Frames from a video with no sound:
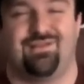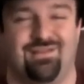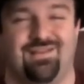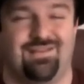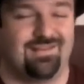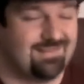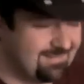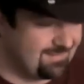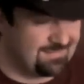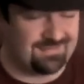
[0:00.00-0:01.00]

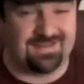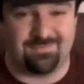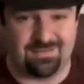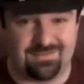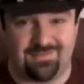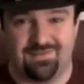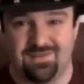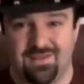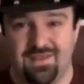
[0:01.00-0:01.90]
I just want to think about this.